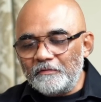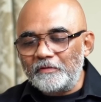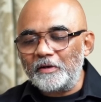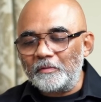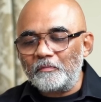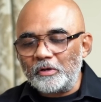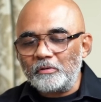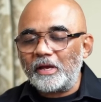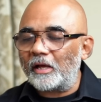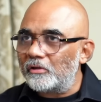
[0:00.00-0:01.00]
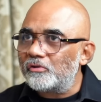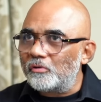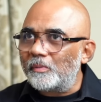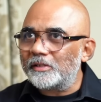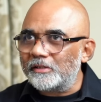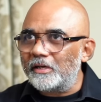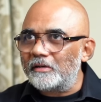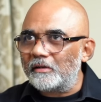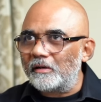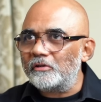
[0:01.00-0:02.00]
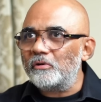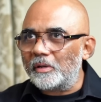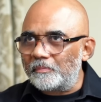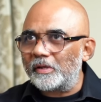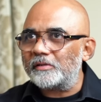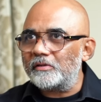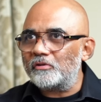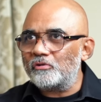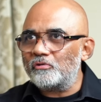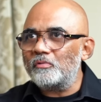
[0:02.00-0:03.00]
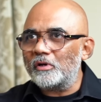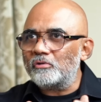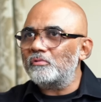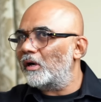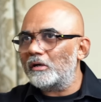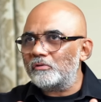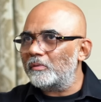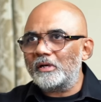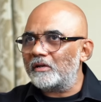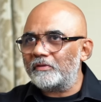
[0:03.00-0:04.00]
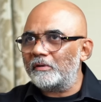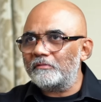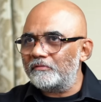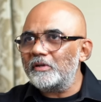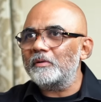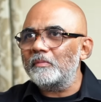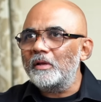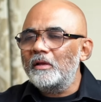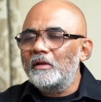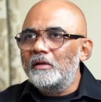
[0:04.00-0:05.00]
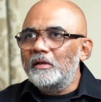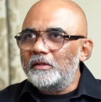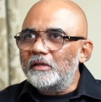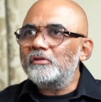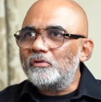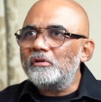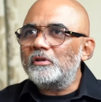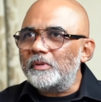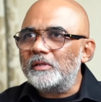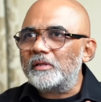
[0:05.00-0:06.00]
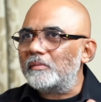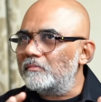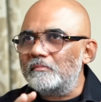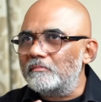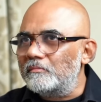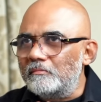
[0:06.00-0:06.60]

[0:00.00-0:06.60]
film when you gather so much data and you compress it to a two-hour, two and a half hour film, there is going to be some.